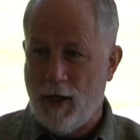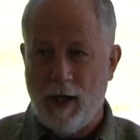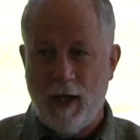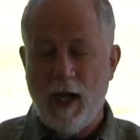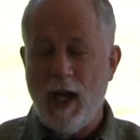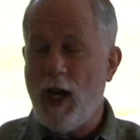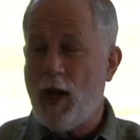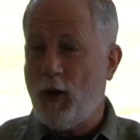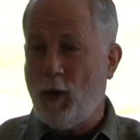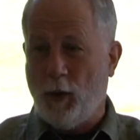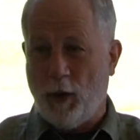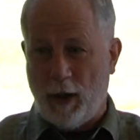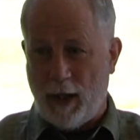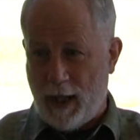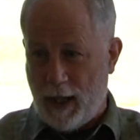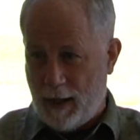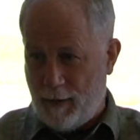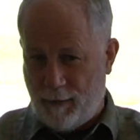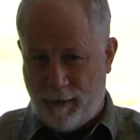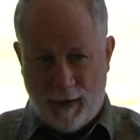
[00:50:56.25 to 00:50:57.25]

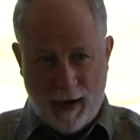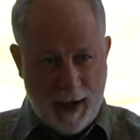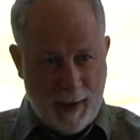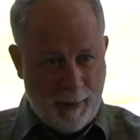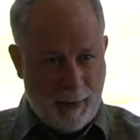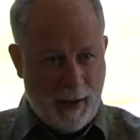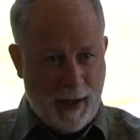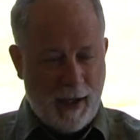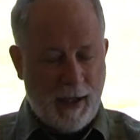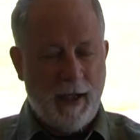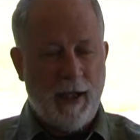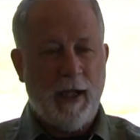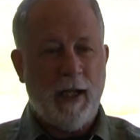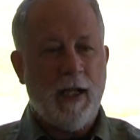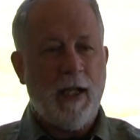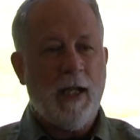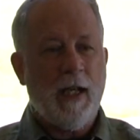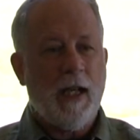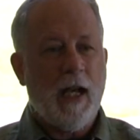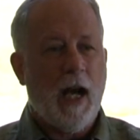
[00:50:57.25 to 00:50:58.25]
equally vibrant.
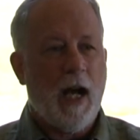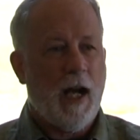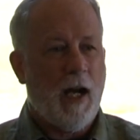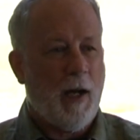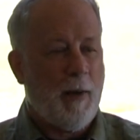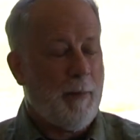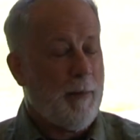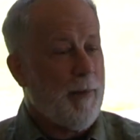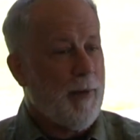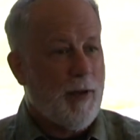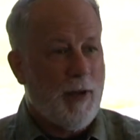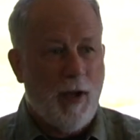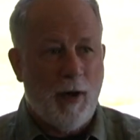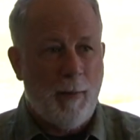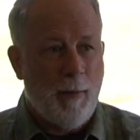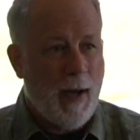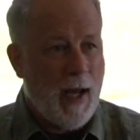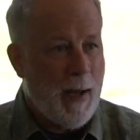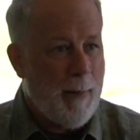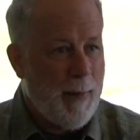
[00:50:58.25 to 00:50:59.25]
There
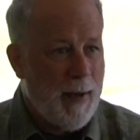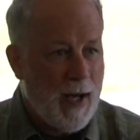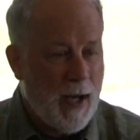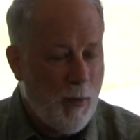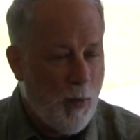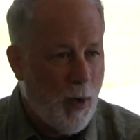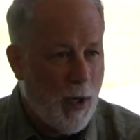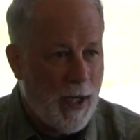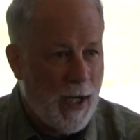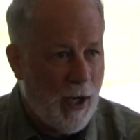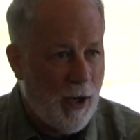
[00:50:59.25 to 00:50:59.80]
may be one